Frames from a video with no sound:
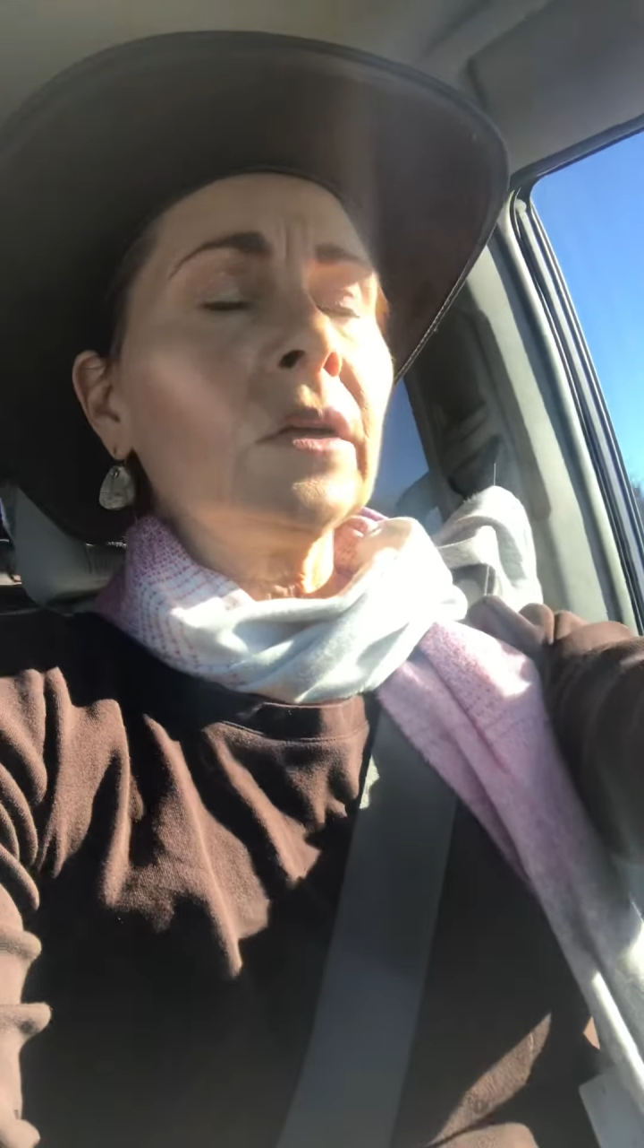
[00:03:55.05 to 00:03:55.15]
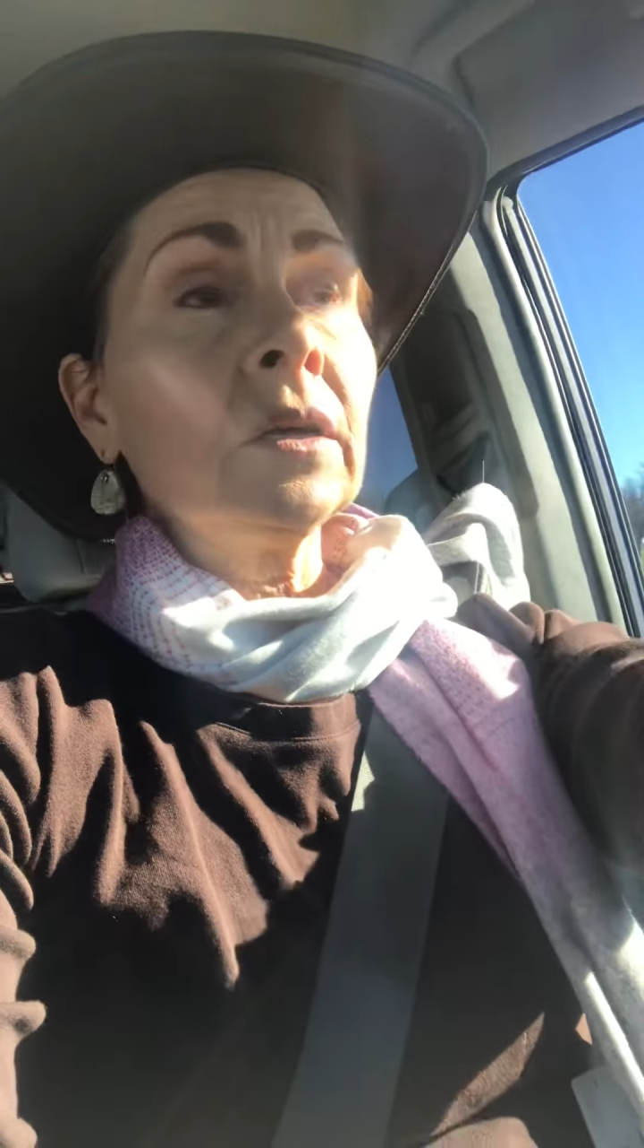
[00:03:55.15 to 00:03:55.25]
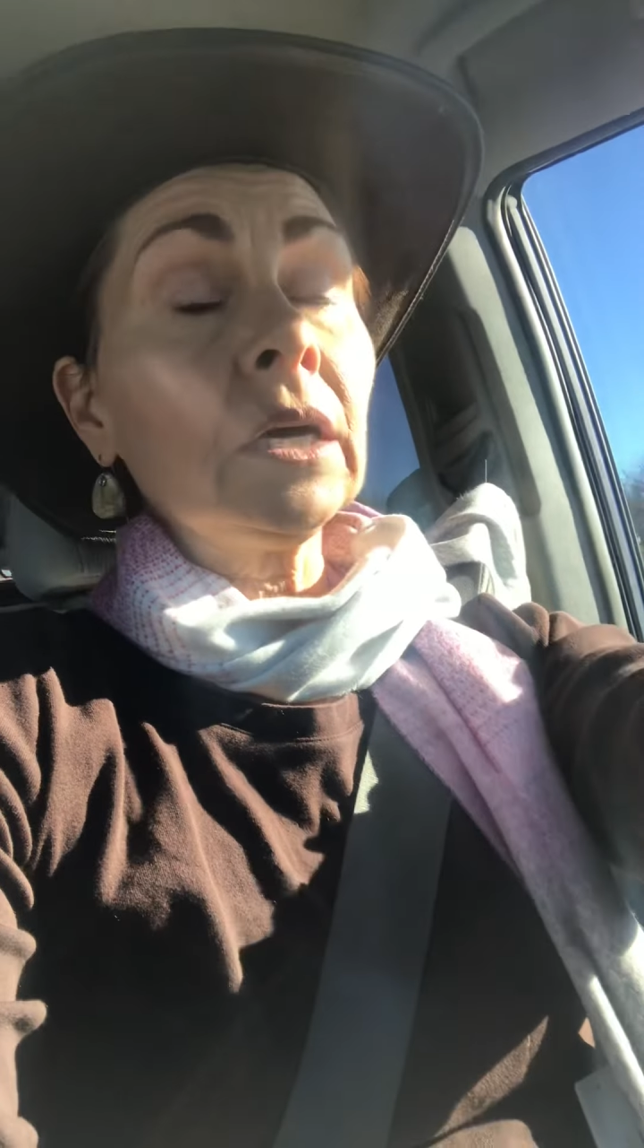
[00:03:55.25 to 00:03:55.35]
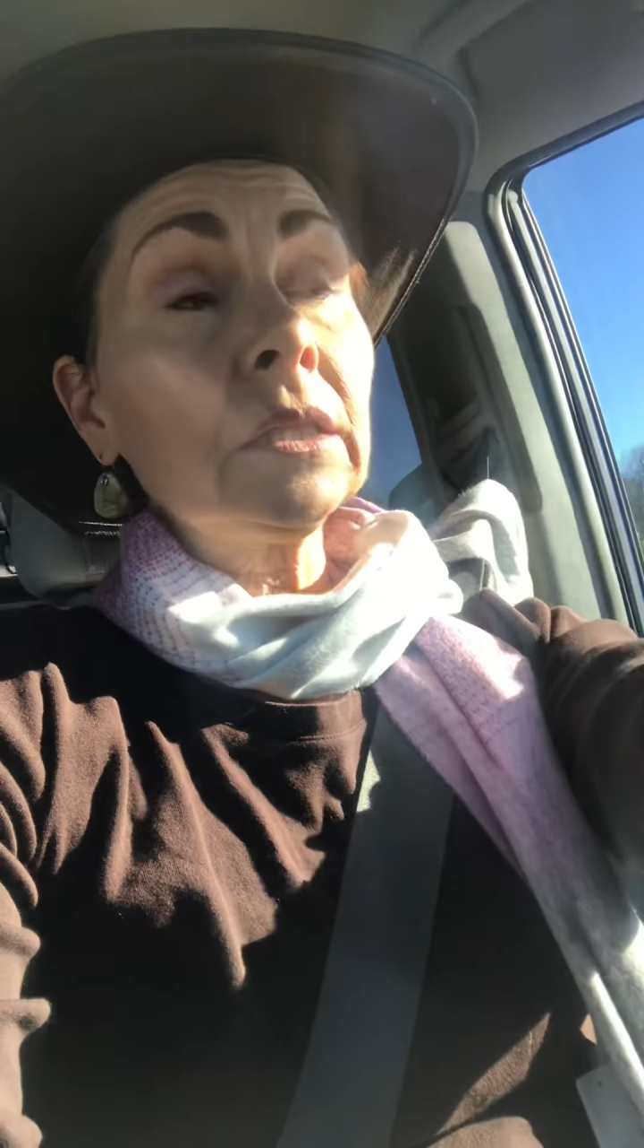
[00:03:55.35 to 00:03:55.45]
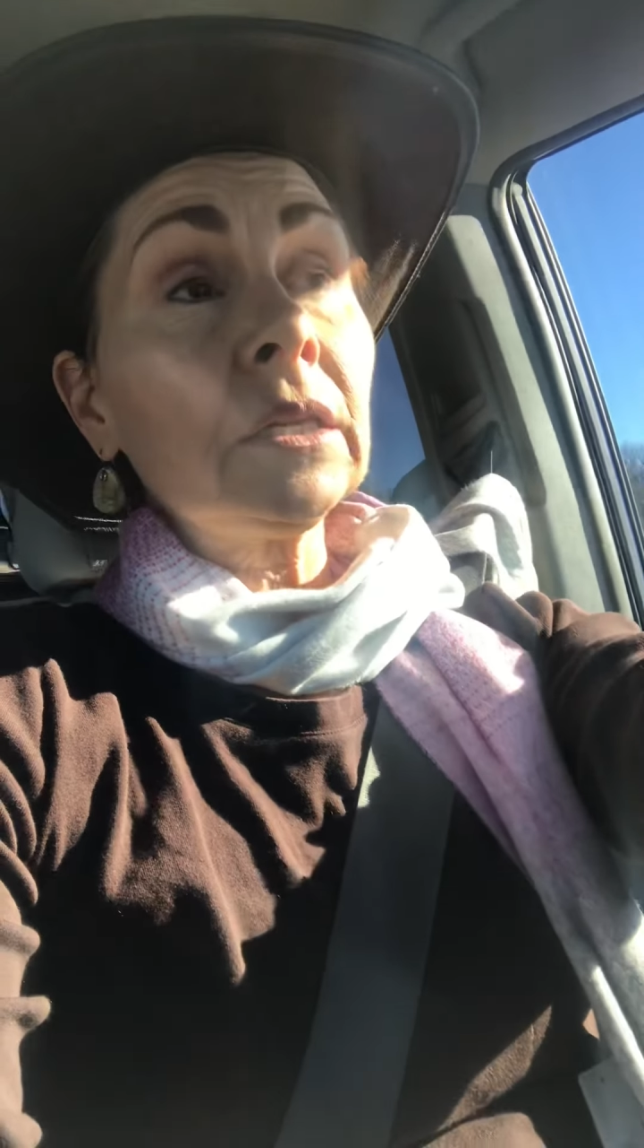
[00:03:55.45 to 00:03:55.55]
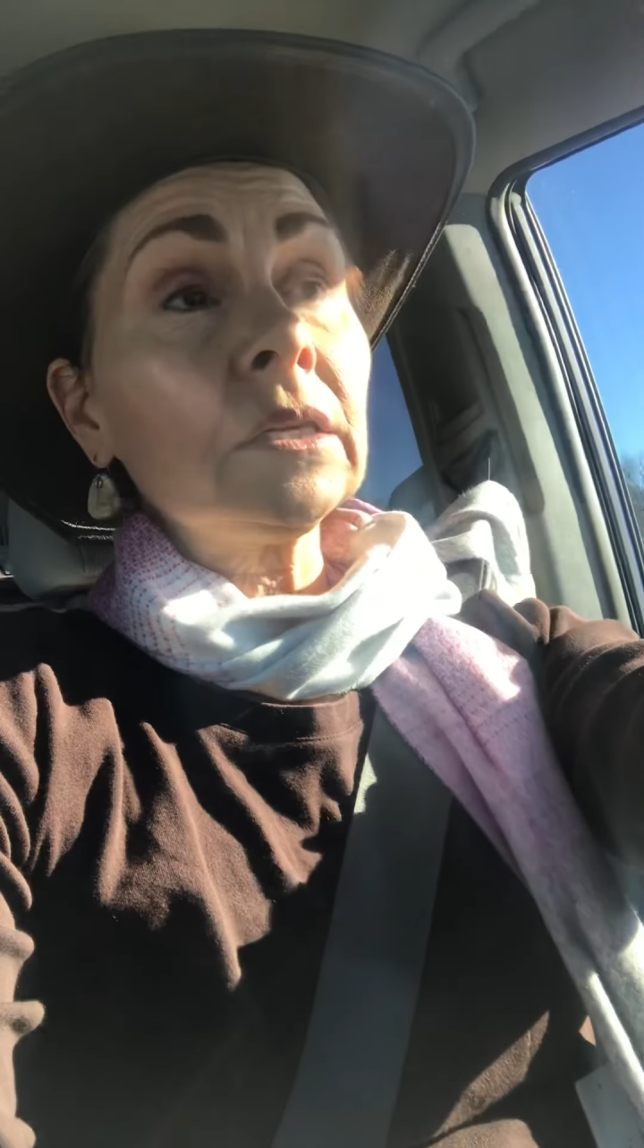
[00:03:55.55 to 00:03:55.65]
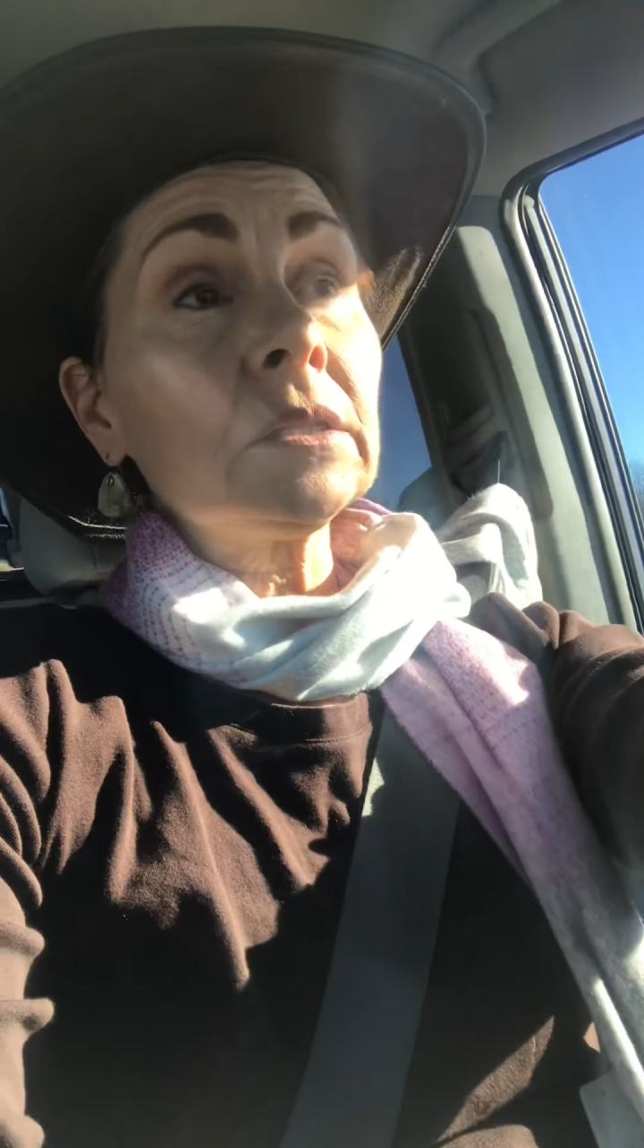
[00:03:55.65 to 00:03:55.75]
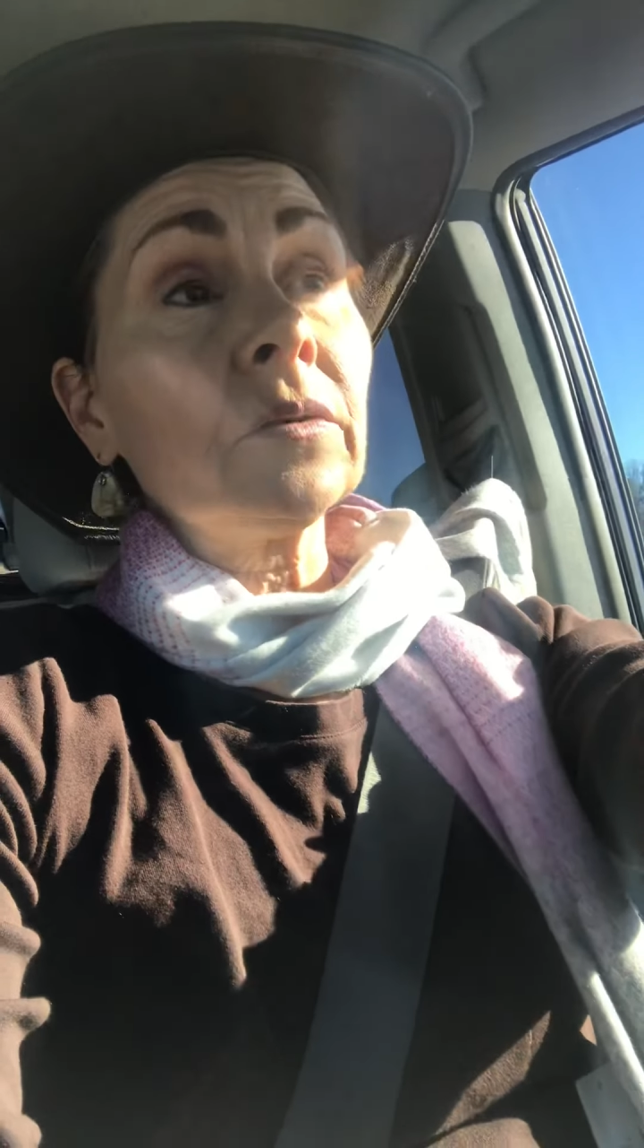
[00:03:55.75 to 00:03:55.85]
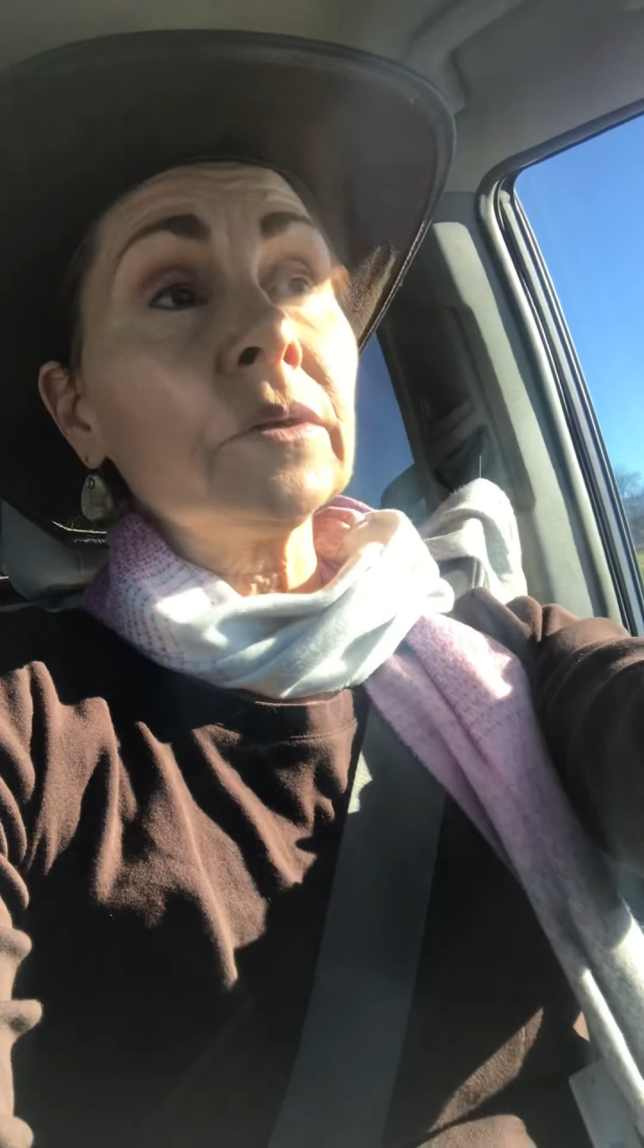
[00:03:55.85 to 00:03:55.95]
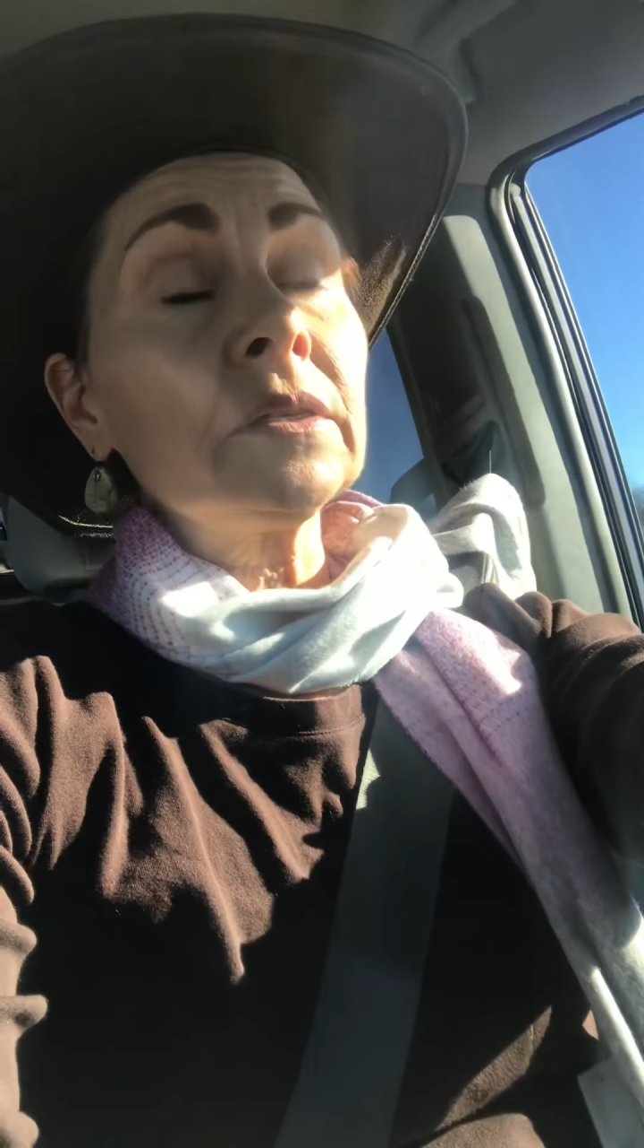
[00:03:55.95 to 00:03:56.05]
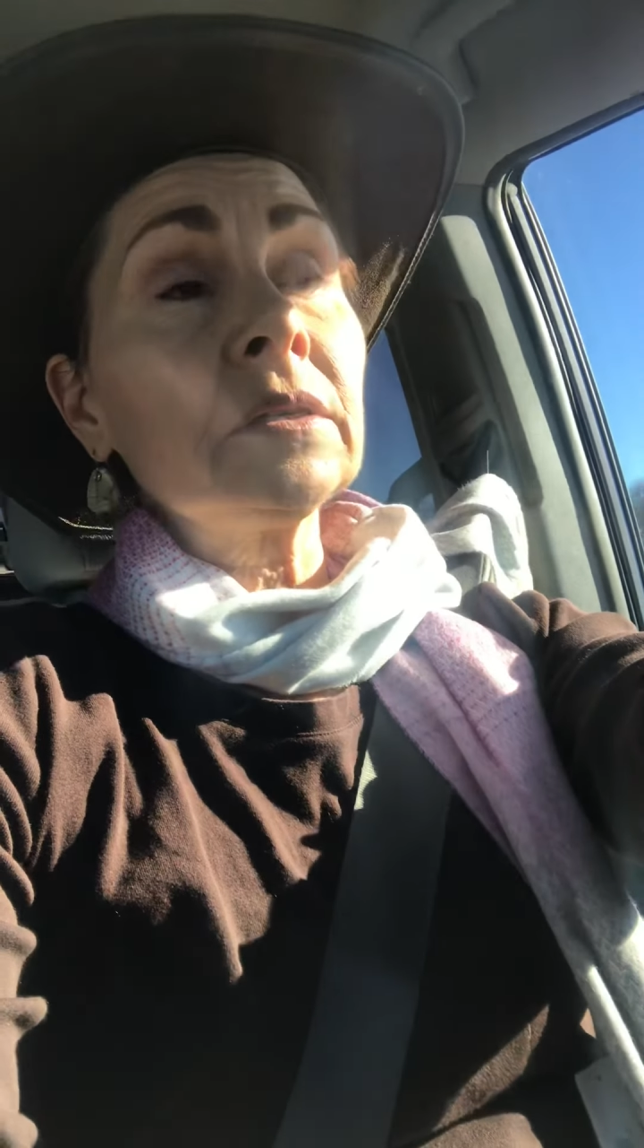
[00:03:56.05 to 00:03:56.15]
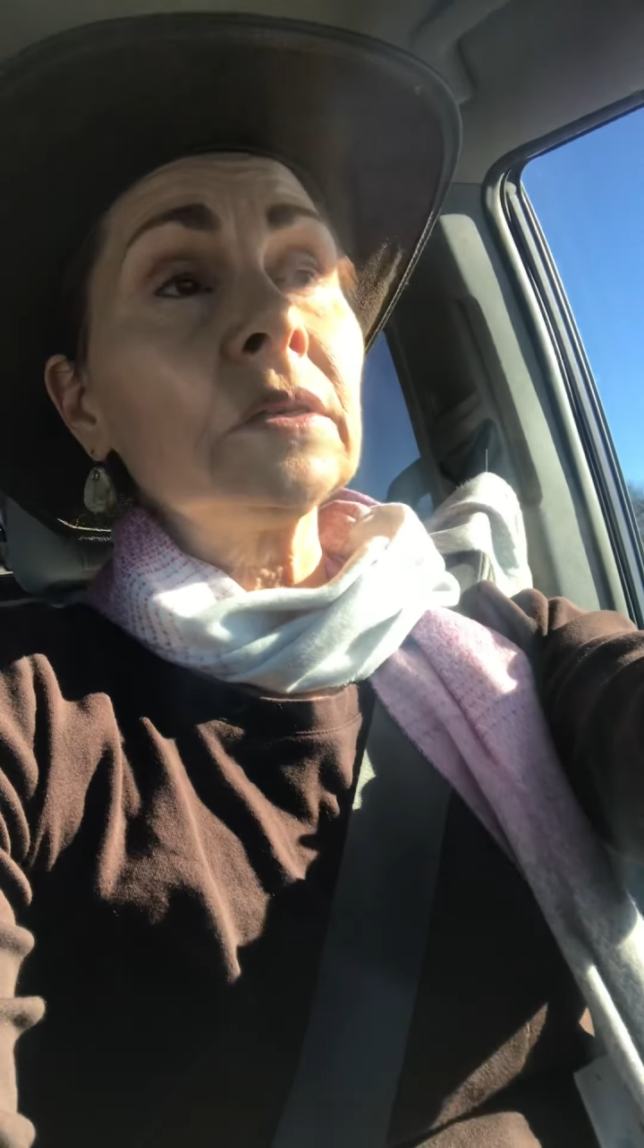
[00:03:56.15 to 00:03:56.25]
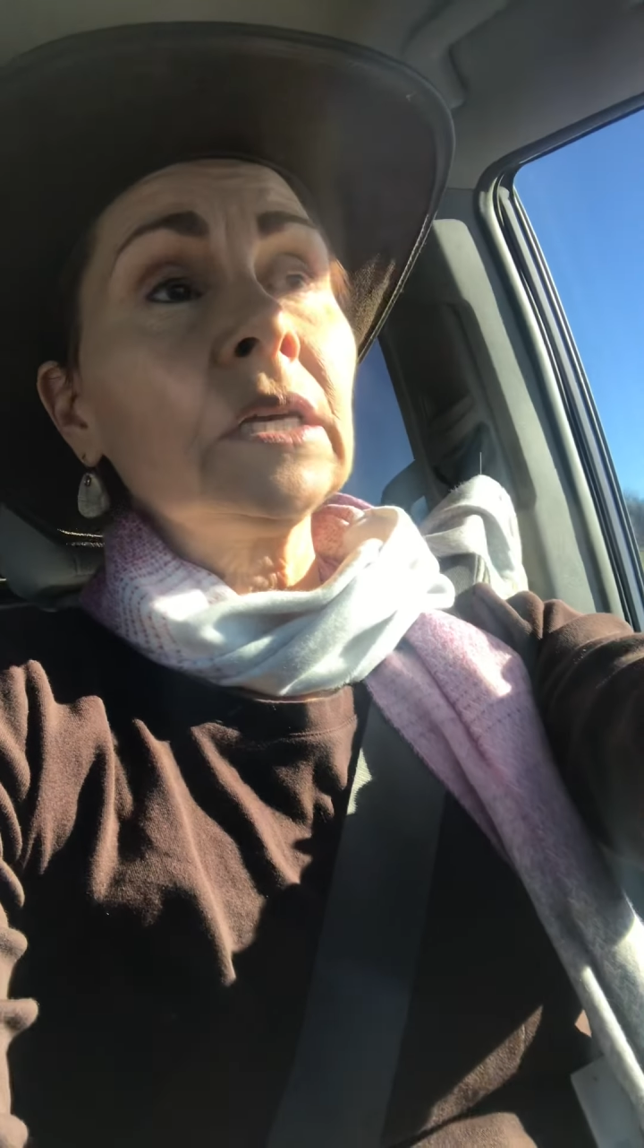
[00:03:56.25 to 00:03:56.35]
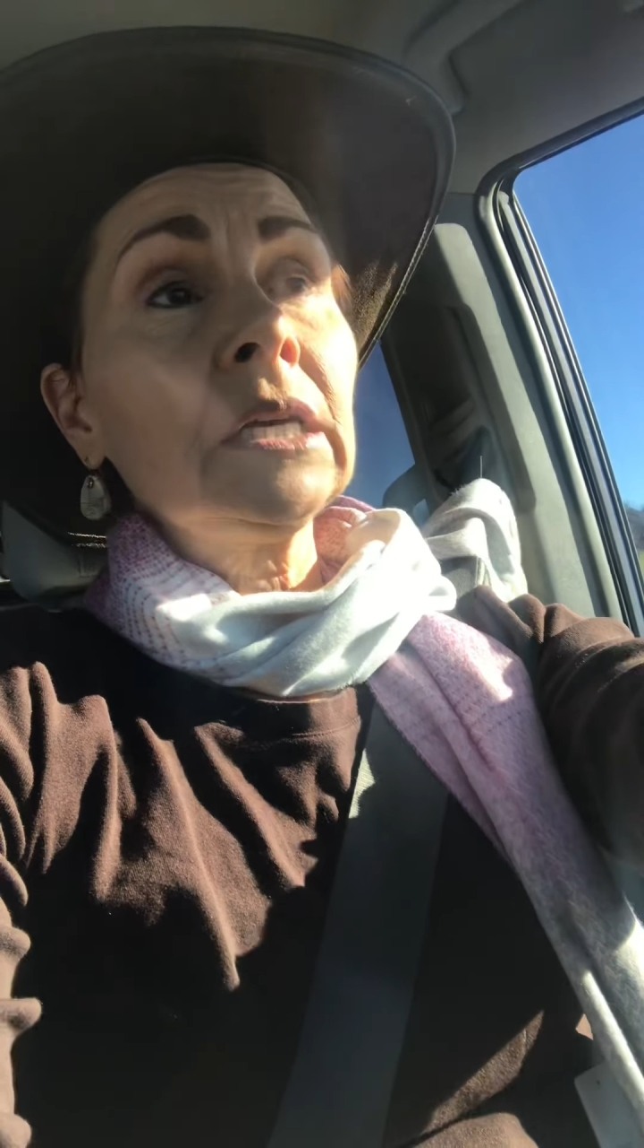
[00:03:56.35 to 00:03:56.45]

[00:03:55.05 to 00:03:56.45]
Not that it's always